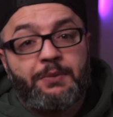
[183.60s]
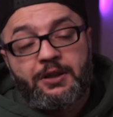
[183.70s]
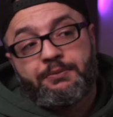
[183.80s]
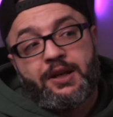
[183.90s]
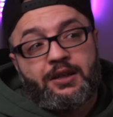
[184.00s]

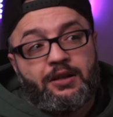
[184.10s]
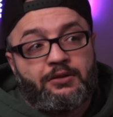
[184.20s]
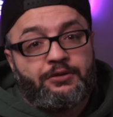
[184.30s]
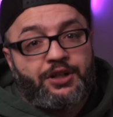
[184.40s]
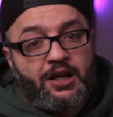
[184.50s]
might make
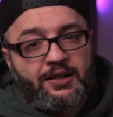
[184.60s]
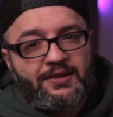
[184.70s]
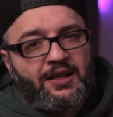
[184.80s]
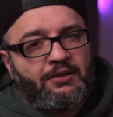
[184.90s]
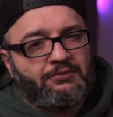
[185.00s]
your track
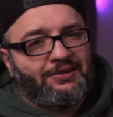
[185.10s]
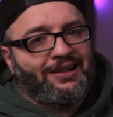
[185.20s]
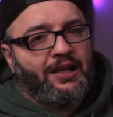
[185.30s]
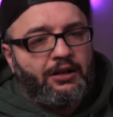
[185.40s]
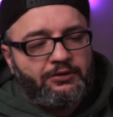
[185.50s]
sound
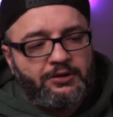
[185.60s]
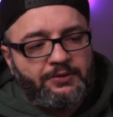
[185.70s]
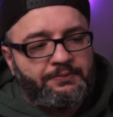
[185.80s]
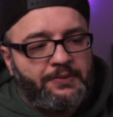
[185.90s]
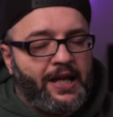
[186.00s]

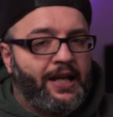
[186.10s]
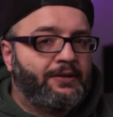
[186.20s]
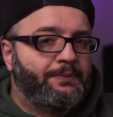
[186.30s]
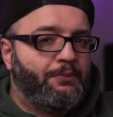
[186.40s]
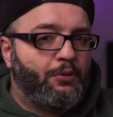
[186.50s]
louder
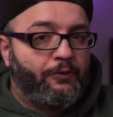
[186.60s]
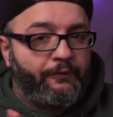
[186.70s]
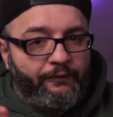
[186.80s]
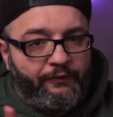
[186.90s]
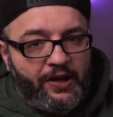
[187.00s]
and more
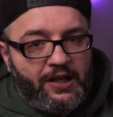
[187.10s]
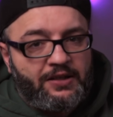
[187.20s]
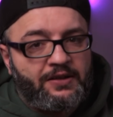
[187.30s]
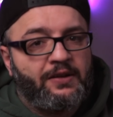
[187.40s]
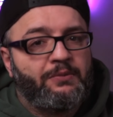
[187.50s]

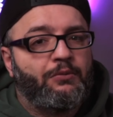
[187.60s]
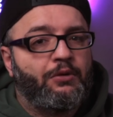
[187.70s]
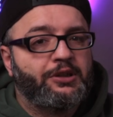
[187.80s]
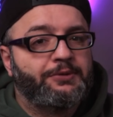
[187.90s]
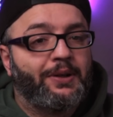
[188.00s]
finished in the moment,